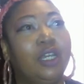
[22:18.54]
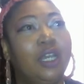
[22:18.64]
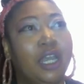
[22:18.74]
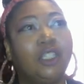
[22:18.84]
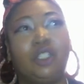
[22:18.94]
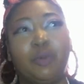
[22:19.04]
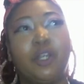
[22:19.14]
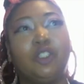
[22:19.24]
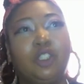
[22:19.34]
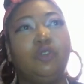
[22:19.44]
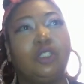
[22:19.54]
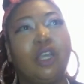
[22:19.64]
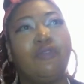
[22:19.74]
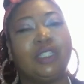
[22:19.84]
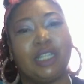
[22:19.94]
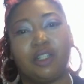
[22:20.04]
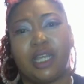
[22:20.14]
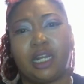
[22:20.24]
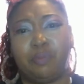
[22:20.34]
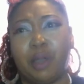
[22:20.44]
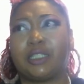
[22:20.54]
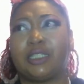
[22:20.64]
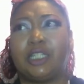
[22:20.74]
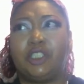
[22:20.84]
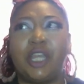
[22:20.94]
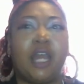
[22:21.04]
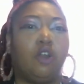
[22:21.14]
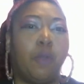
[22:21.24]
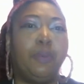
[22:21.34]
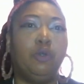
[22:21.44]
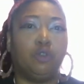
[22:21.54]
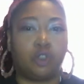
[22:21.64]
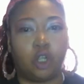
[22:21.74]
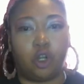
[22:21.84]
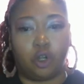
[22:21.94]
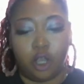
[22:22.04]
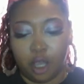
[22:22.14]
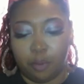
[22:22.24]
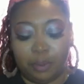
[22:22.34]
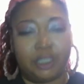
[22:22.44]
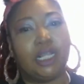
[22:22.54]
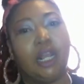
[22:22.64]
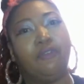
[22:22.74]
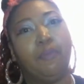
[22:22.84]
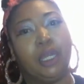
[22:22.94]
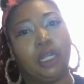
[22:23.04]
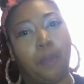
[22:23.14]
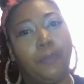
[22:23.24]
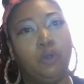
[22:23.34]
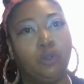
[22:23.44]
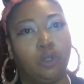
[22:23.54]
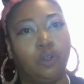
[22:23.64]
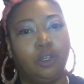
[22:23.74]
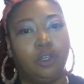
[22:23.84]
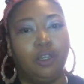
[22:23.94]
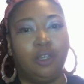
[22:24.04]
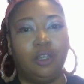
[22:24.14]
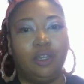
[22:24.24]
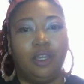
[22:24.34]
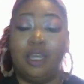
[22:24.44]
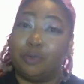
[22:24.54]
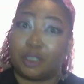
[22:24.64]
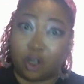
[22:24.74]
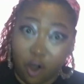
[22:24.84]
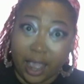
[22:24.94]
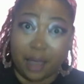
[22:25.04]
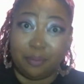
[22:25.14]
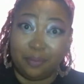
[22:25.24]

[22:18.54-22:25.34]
And she wears cute stuff and it's outside the box, like she had on a poodle skirt, but instead of it being a poodle, it was a crab.